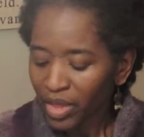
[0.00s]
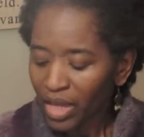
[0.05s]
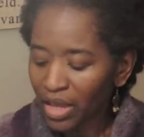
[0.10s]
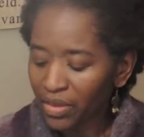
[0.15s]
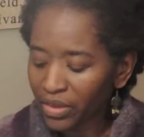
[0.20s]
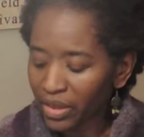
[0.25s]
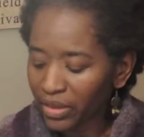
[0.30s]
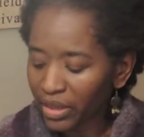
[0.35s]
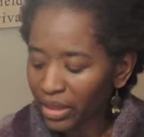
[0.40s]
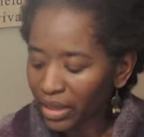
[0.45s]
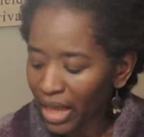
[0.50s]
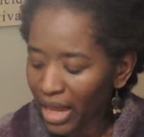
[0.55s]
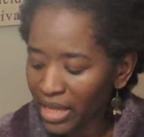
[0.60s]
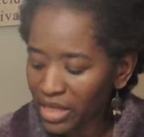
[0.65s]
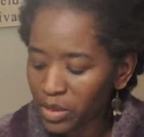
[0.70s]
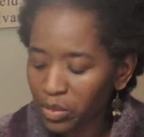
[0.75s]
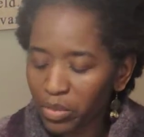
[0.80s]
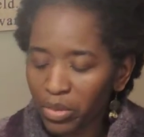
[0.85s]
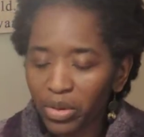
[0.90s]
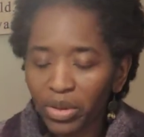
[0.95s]
And then the
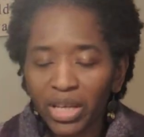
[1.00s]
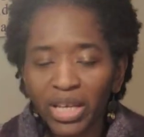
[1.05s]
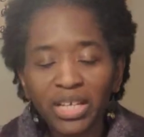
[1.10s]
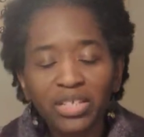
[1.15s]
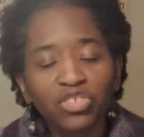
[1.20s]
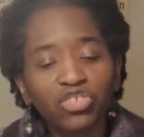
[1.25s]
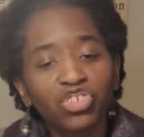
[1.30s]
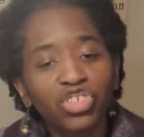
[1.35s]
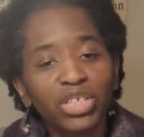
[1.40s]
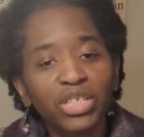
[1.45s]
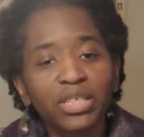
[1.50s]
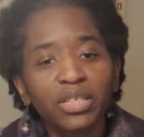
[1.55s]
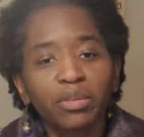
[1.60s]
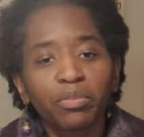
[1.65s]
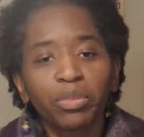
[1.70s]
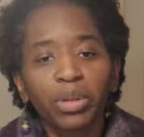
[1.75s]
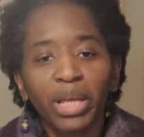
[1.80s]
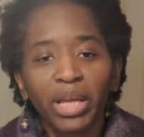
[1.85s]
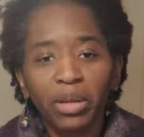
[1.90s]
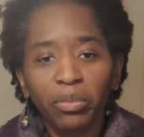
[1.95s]
last book is just a
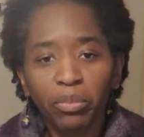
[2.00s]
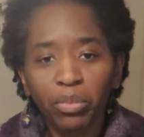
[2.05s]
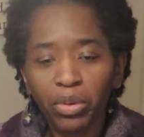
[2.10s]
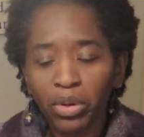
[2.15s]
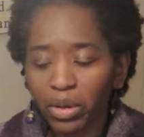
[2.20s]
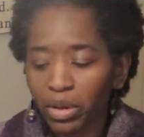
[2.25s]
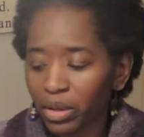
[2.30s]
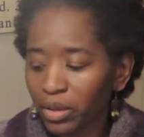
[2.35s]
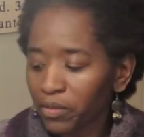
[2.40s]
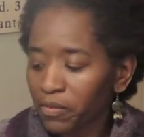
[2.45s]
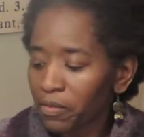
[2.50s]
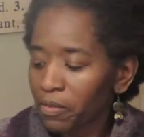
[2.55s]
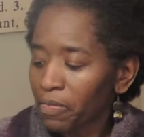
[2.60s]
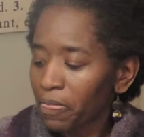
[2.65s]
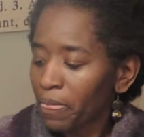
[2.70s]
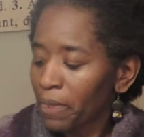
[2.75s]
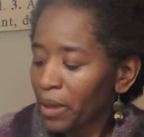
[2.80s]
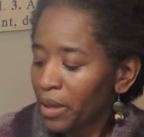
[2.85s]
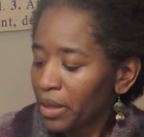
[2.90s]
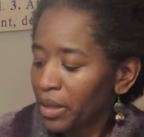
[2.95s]
blank book.
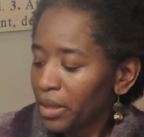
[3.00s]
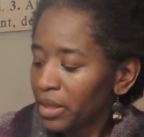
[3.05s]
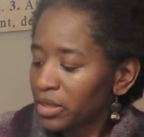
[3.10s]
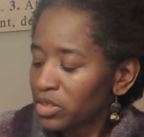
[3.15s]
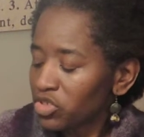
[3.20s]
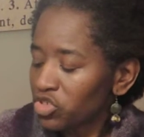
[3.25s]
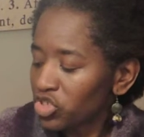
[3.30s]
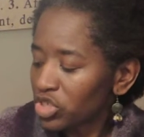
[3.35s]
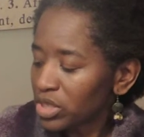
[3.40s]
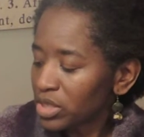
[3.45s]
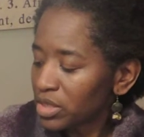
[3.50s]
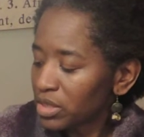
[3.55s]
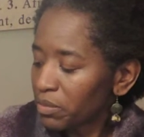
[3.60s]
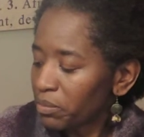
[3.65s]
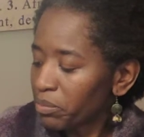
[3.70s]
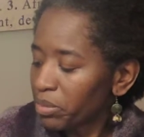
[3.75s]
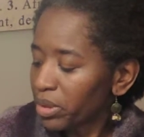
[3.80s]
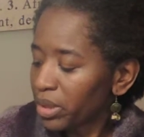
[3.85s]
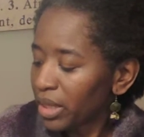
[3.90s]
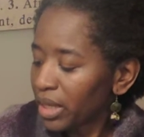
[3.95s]
It's just a
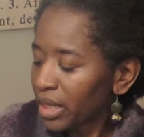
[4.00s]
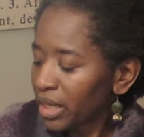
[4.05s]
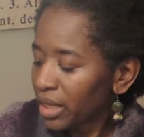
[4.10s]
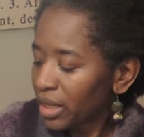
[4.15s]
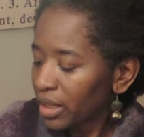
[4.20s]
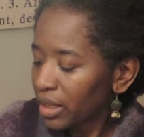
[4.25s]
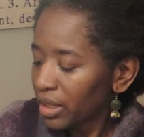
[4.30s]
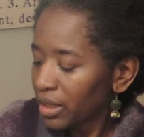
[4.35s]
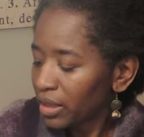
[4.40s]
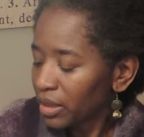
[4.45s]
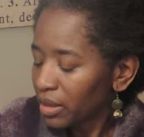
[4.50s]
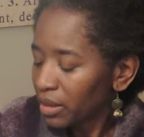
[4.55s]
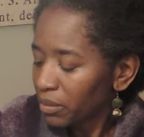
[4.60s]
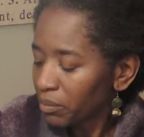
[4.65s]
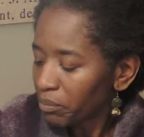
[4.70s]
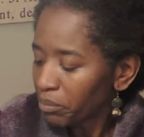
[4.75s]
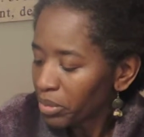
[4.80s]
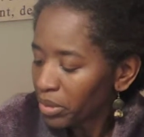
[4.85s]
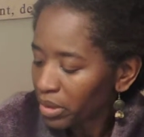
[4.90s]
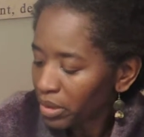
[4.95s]
blank
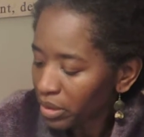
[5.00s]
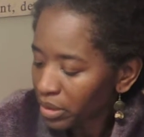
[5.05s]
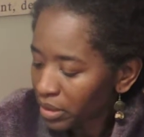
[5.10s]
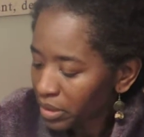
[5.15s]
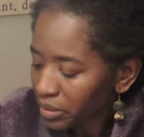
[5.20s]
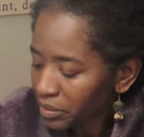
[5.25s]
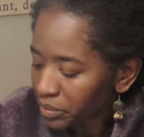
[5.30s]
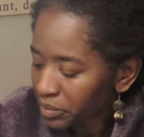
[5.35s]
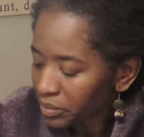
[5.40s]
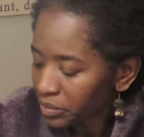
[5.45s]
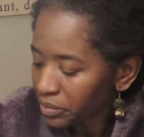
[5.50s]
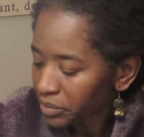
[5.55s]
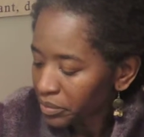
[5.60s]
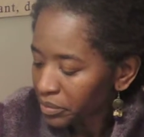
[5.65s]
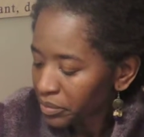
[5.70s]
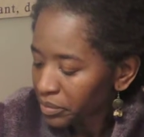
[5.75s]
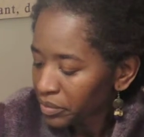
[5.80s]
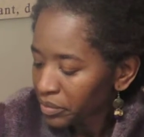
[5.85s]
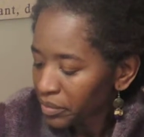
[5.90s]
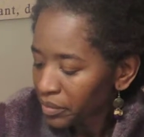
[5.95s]
book,
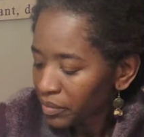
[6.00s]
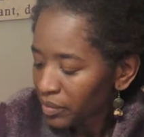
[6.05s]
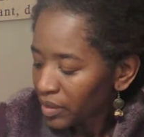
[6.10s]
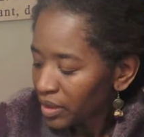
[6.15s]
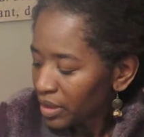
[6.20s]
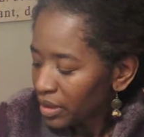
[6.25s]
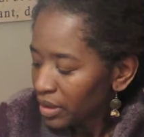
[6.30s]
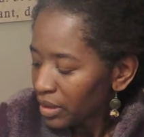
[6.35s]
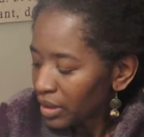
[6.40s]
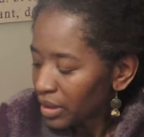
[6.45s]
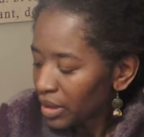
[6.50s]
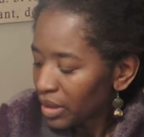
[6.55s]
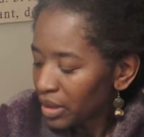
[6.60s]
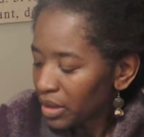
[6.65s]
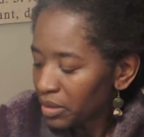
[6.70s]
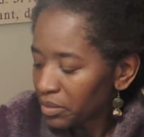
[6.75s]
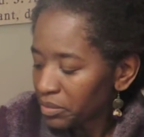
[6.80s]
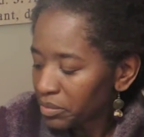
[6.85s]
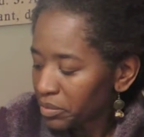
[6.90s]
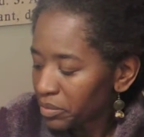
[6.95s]

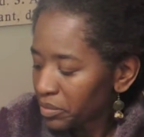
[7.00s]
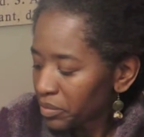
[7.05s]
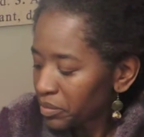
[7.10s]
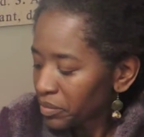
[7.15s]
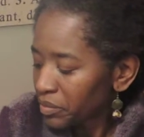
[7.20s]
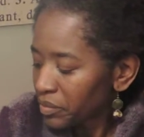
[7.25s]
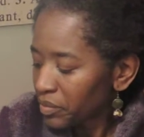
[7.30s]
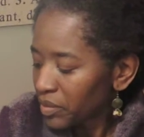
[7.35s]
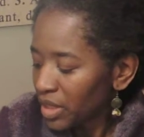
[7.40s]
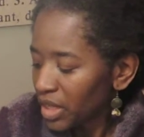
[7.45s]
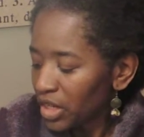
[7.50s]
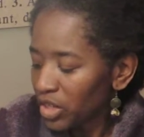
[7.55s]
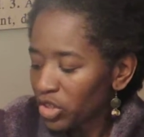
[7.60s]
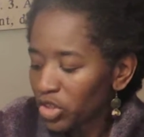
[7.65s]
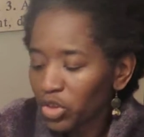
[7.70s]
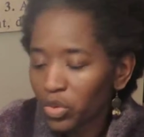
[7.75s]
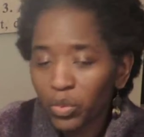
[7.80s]
and